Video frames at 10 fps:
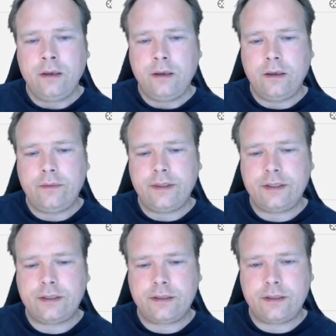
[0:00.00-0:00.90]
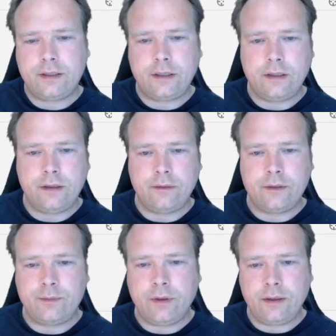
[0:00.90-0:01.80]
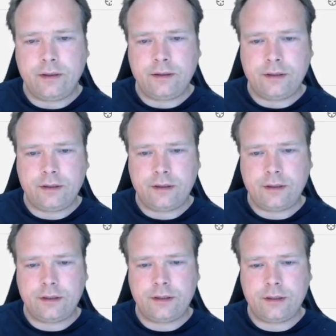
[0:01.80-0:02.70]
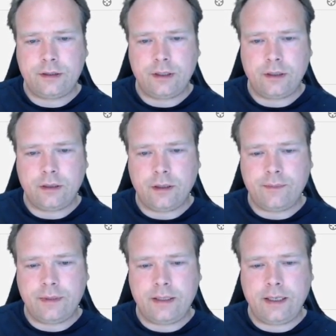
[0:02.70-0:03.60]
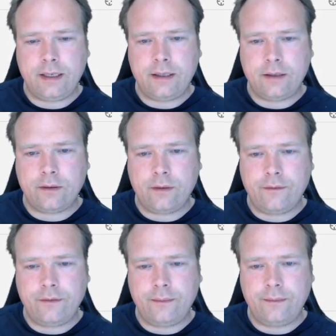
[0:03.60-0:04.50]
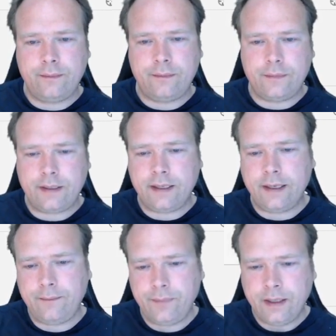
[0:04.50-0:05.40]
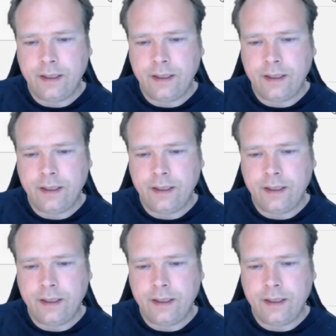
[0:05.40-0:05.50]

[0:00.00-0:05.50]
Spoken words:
REST response updated author right there.